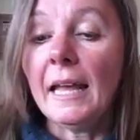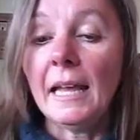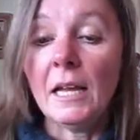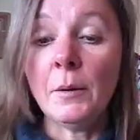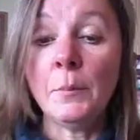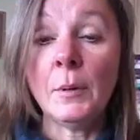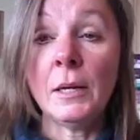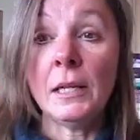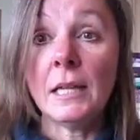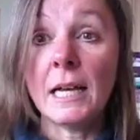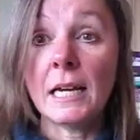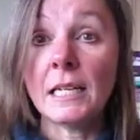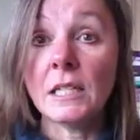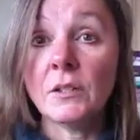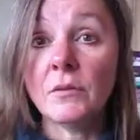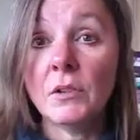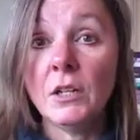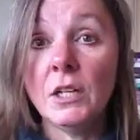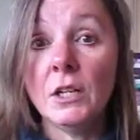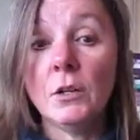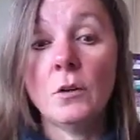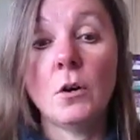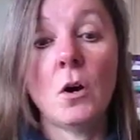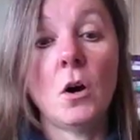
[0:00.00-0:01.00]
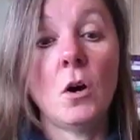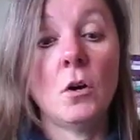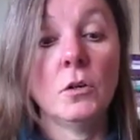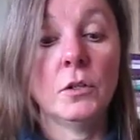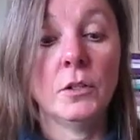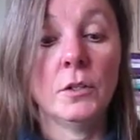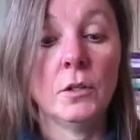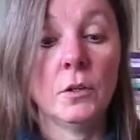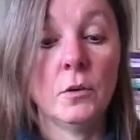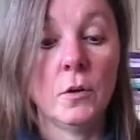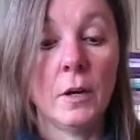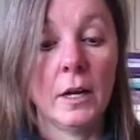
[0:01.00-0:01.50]
In my last video
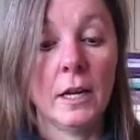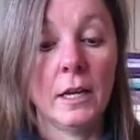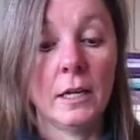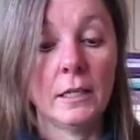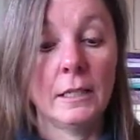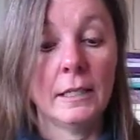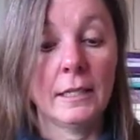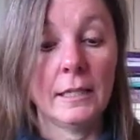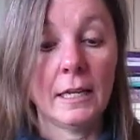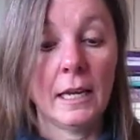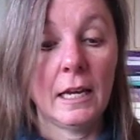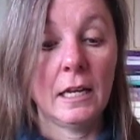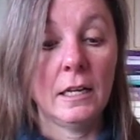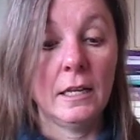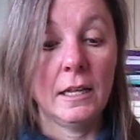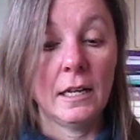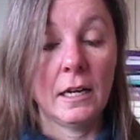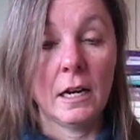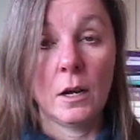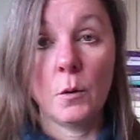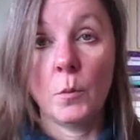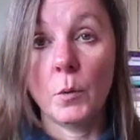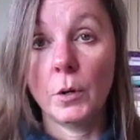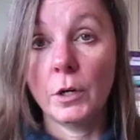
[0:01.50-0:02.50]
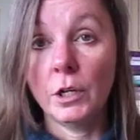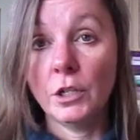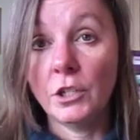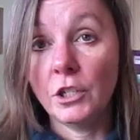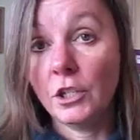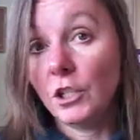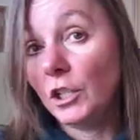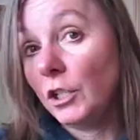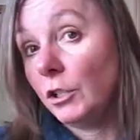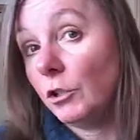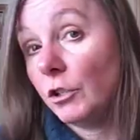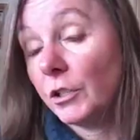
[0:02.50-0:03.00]
also I had said that I wanted
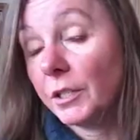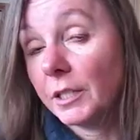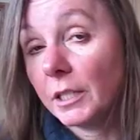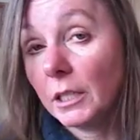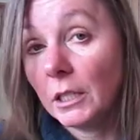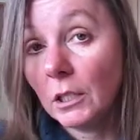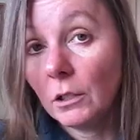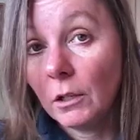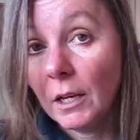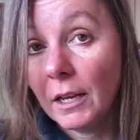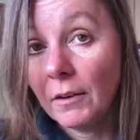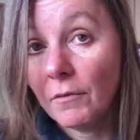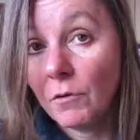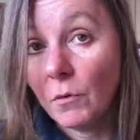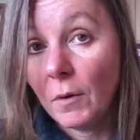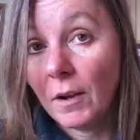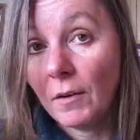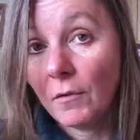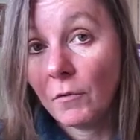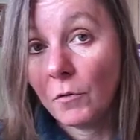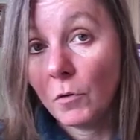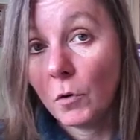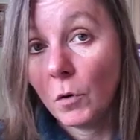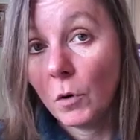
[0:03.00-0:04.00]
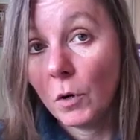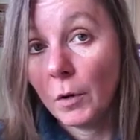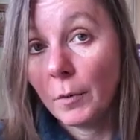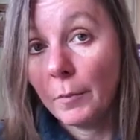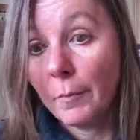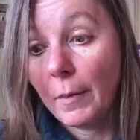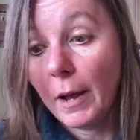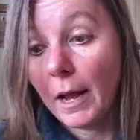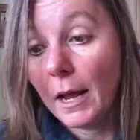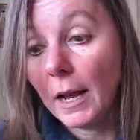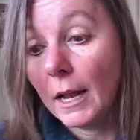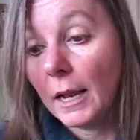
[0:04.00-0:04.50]
to do just a little giveaway for
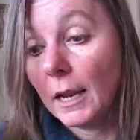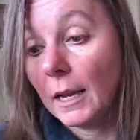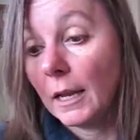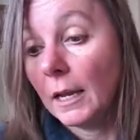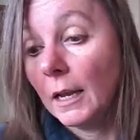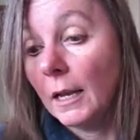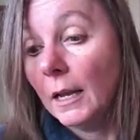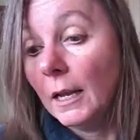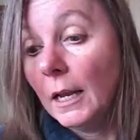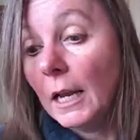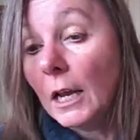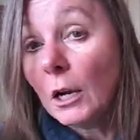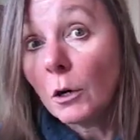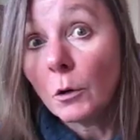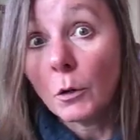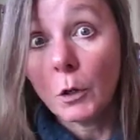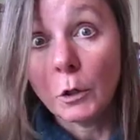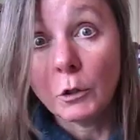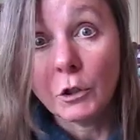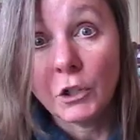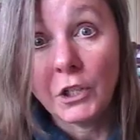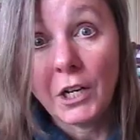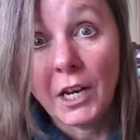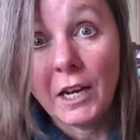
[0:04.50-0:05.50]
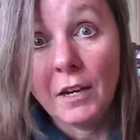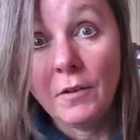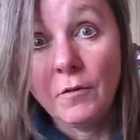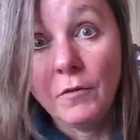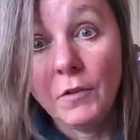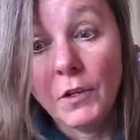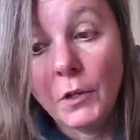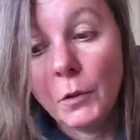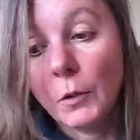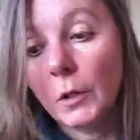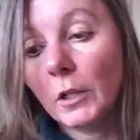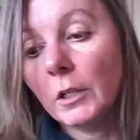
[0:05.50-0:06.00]
my crochet
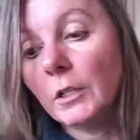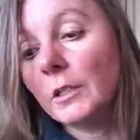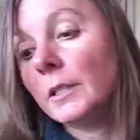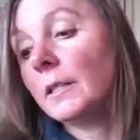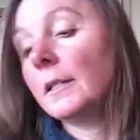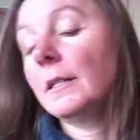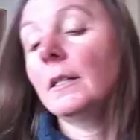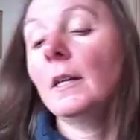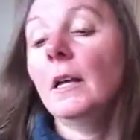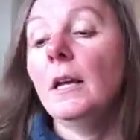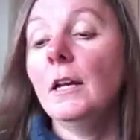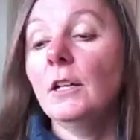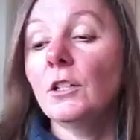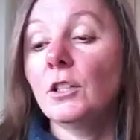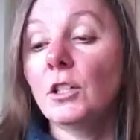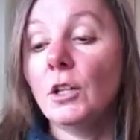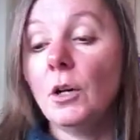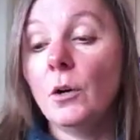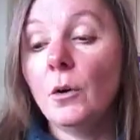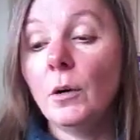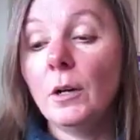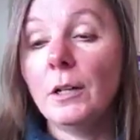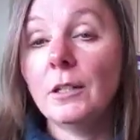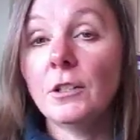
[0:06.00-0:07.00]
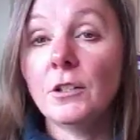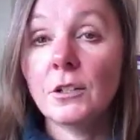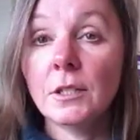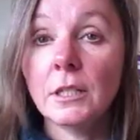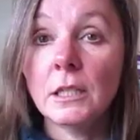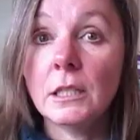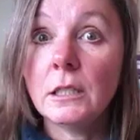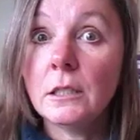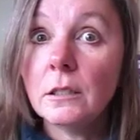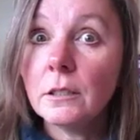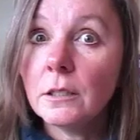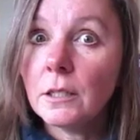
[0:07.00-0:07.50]
viewers. So it's just
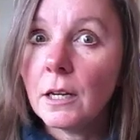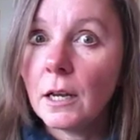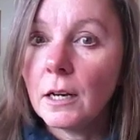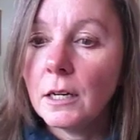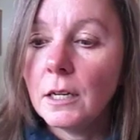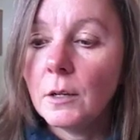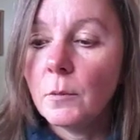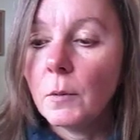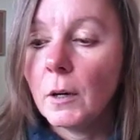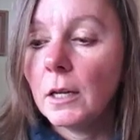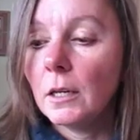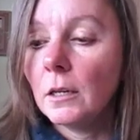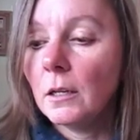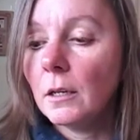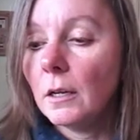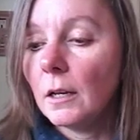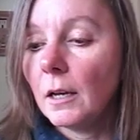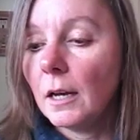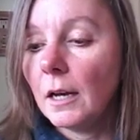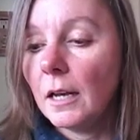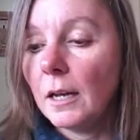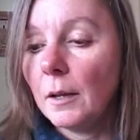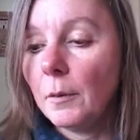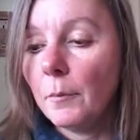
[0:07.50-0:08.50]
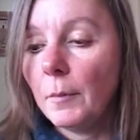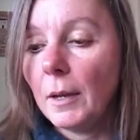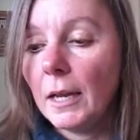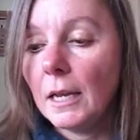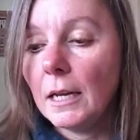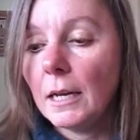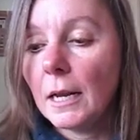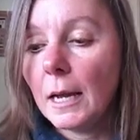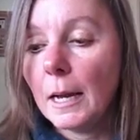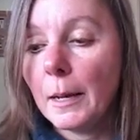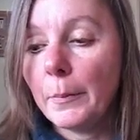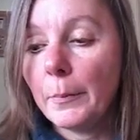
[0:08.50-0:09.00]
a little tiny one. I
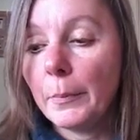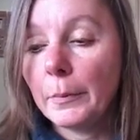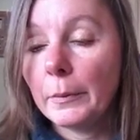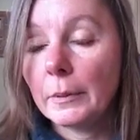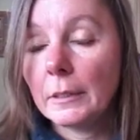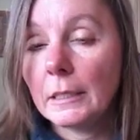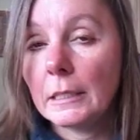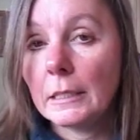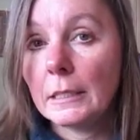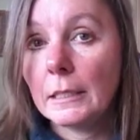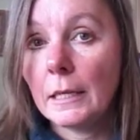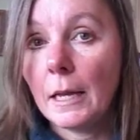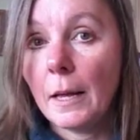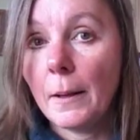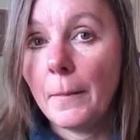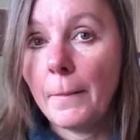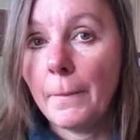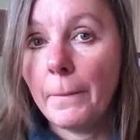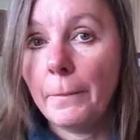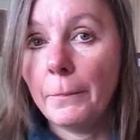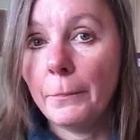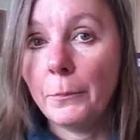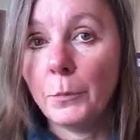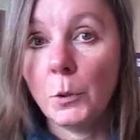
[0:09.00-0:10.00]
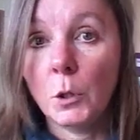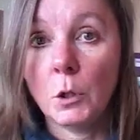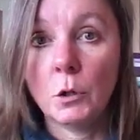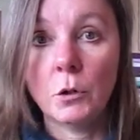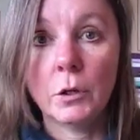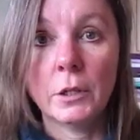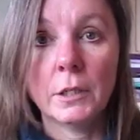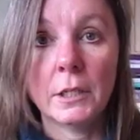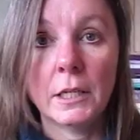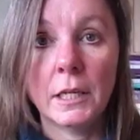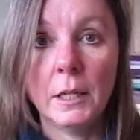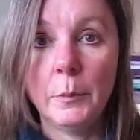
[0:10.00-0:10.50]
made up some
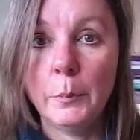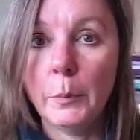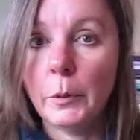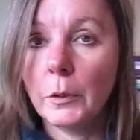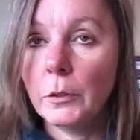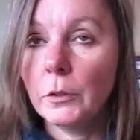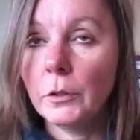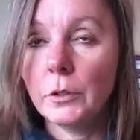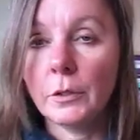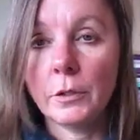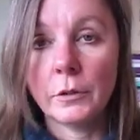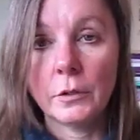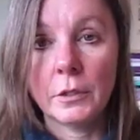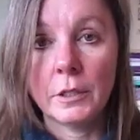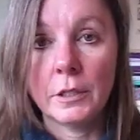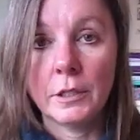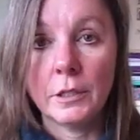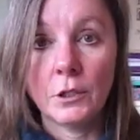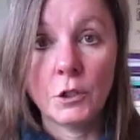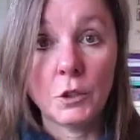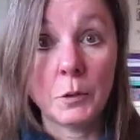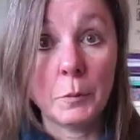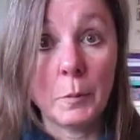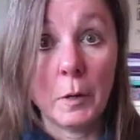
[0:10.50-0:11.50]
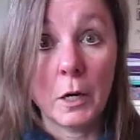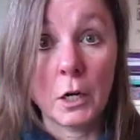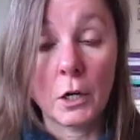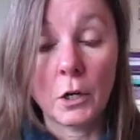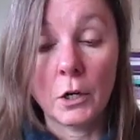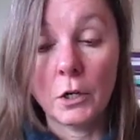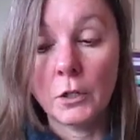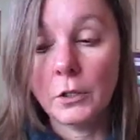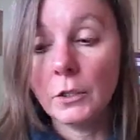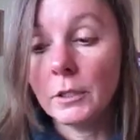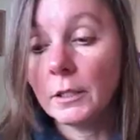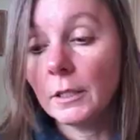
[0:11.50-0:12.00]
progress keepers or stitch
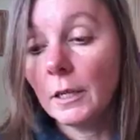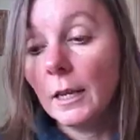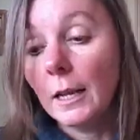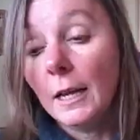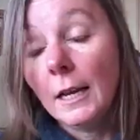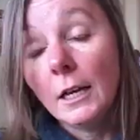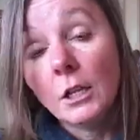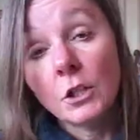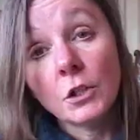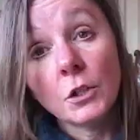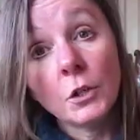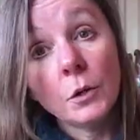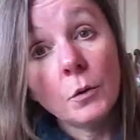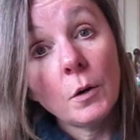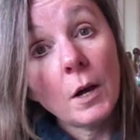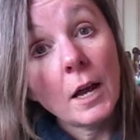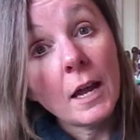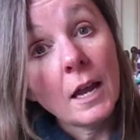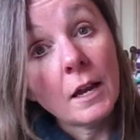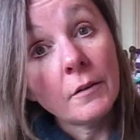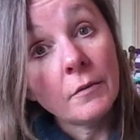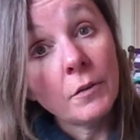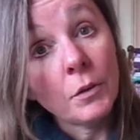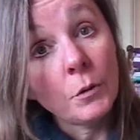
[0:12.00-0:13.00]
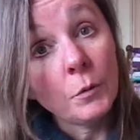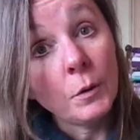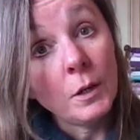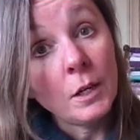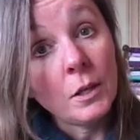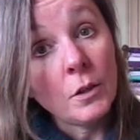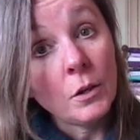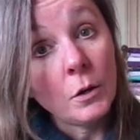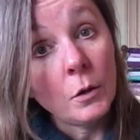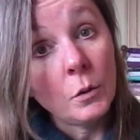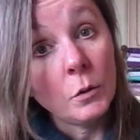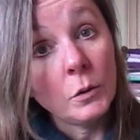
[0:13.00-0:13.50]
markers. So I have
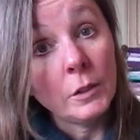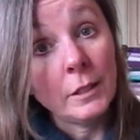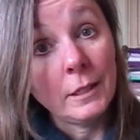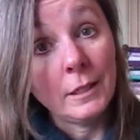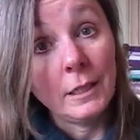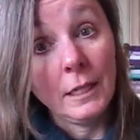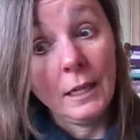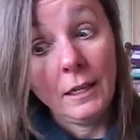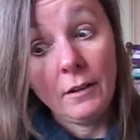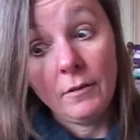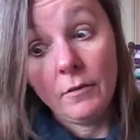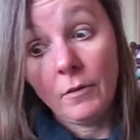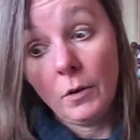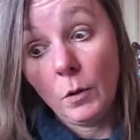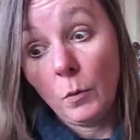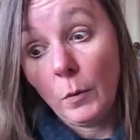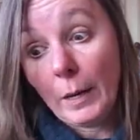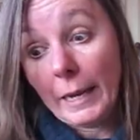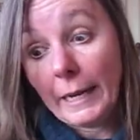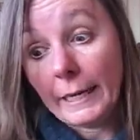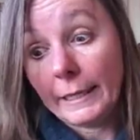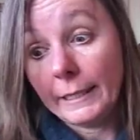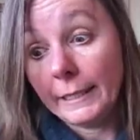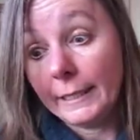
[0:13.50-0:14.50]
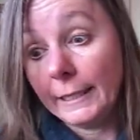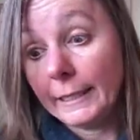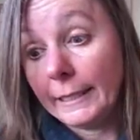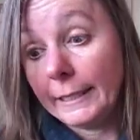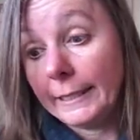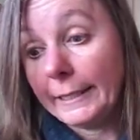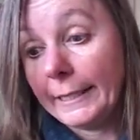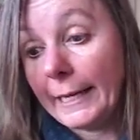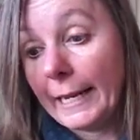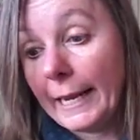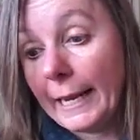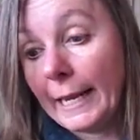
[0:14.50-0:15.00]
three of those to give away
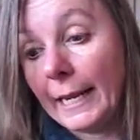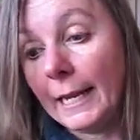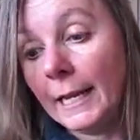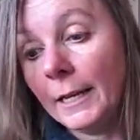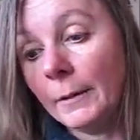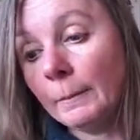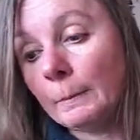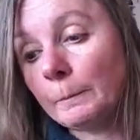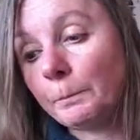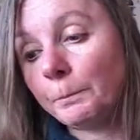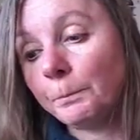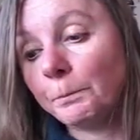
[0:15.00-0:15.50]
today.